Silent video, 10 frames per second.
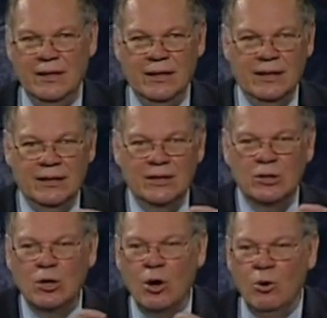A
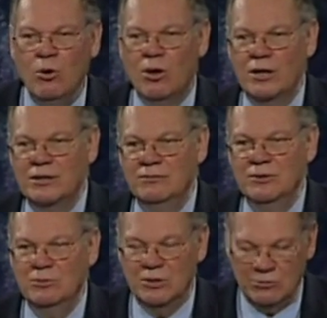little cohort,
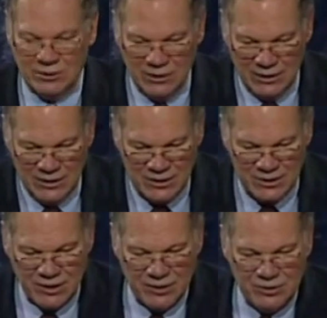if you will
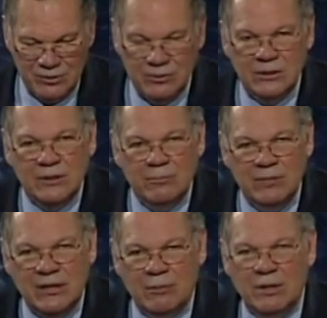start to
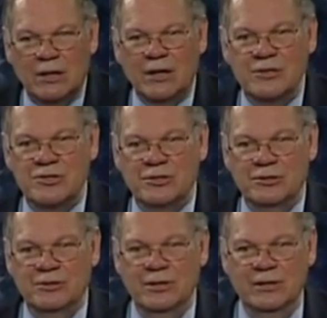become
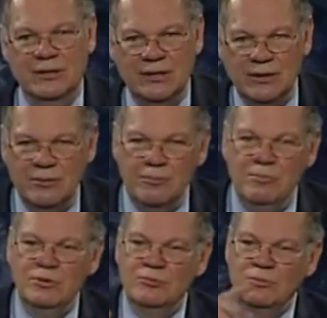larger and
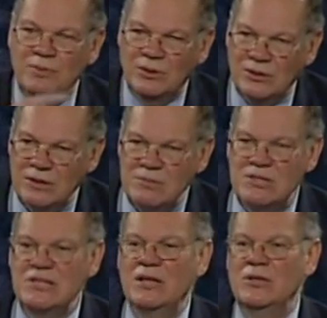will build up
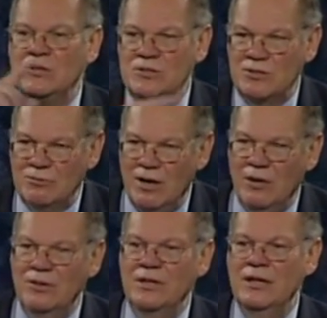cells
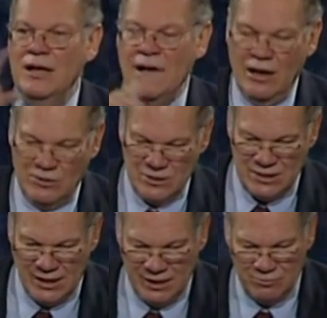around the
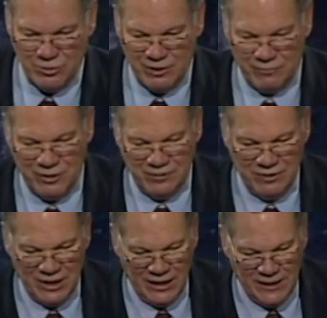outside periphery
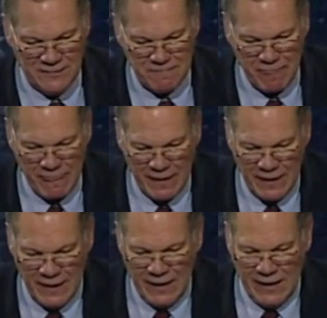of the egg.
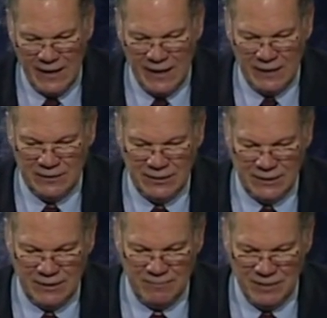And
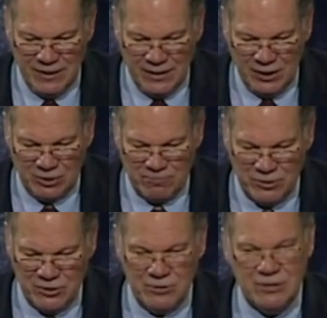it'll
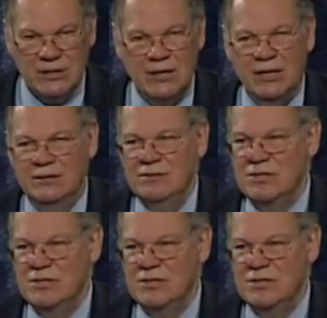produce a kind of a